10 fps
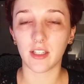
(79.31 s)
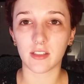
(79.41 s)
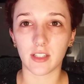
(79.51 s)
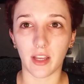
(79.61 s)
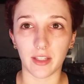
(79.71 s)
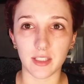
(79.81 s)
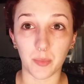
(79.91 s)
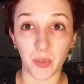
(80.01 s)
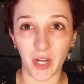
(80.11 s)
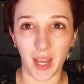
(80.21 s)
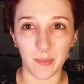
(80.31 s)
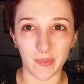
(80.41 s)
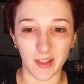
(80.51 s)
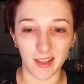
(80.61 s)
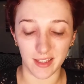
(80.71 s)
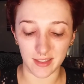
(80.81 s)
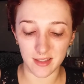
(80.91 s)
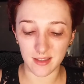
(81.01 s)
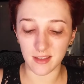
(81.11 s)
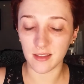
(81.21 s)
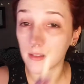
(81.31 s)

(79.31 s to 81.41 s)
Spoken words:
So now let's prime the lids